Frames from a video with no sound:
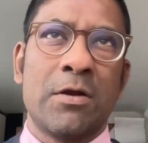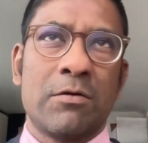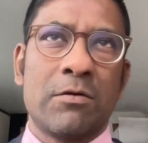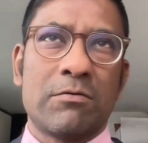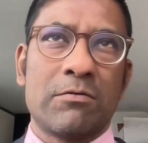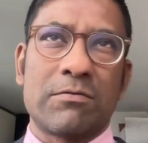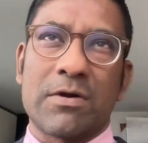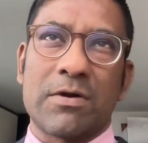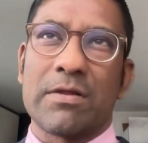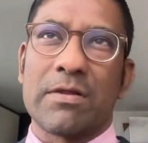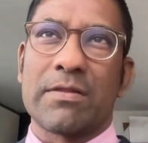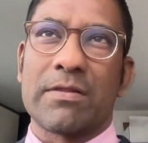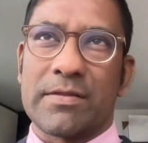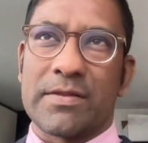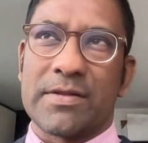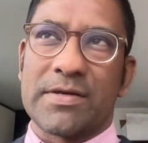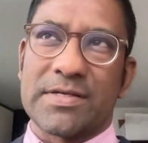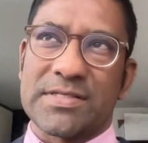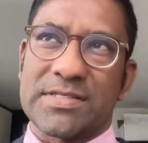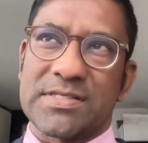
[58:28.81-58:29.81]
rather
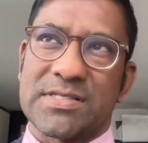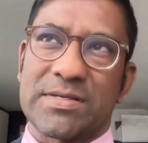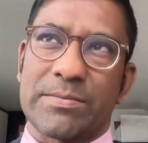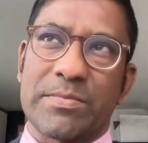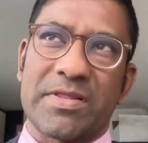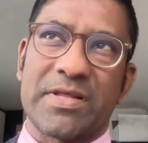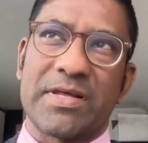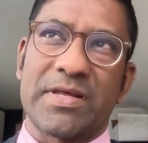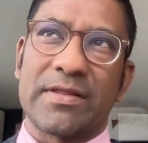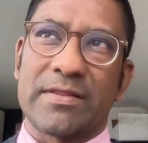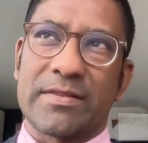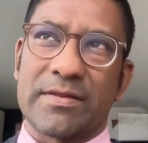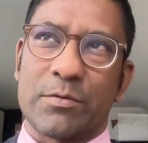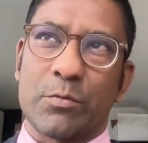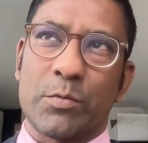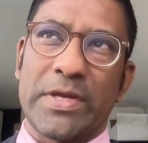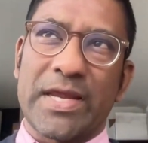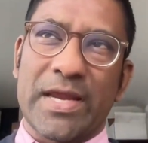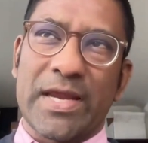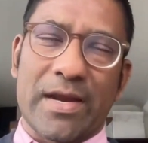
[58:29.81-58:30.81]
than as something that
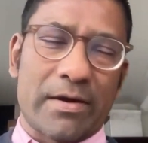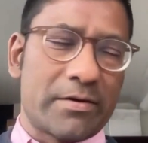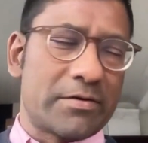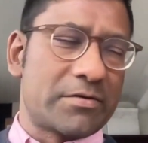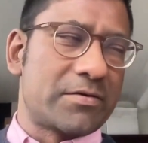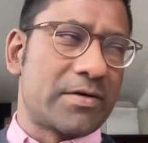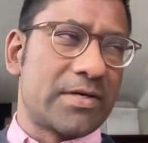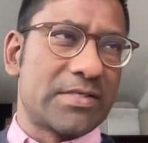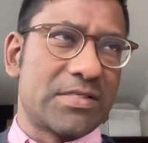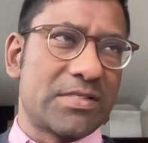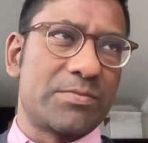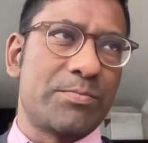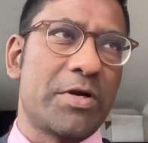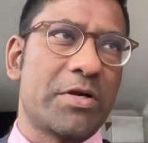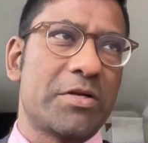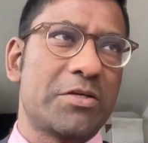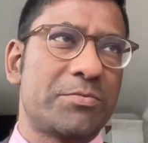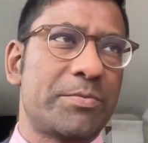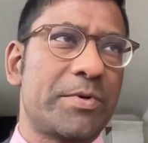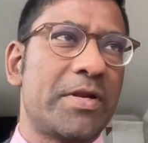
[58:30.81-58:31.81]
we characterize as
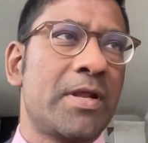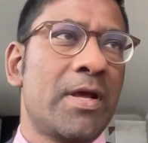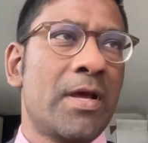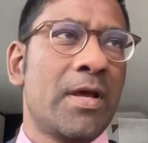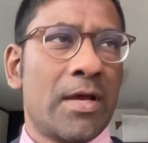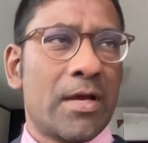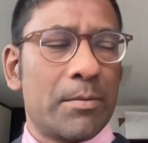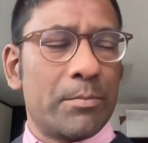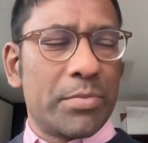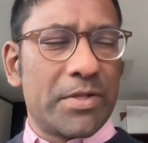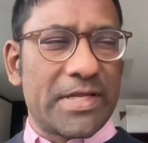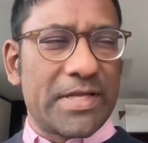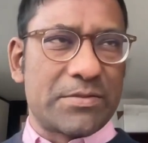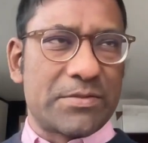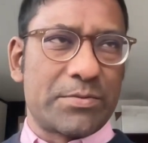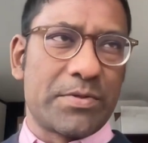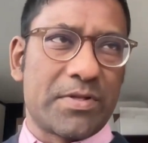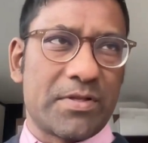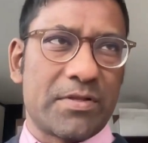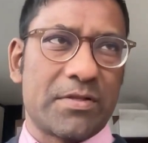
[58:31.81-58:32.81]
punishment and place
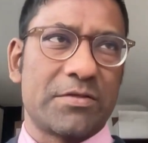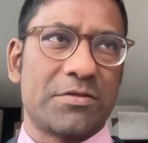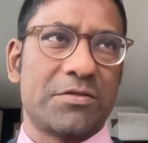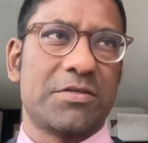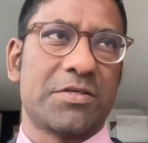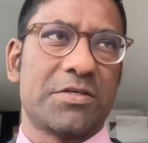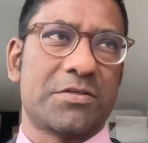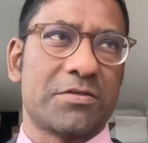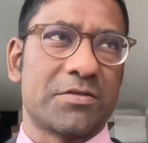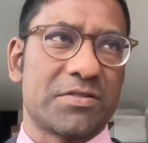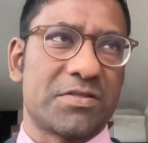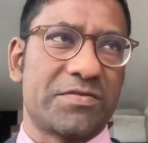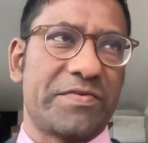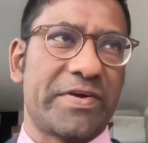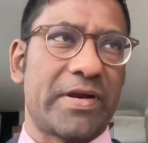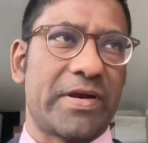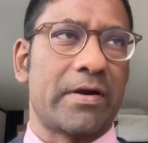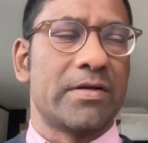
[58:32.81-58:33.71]
within the judicial sphere.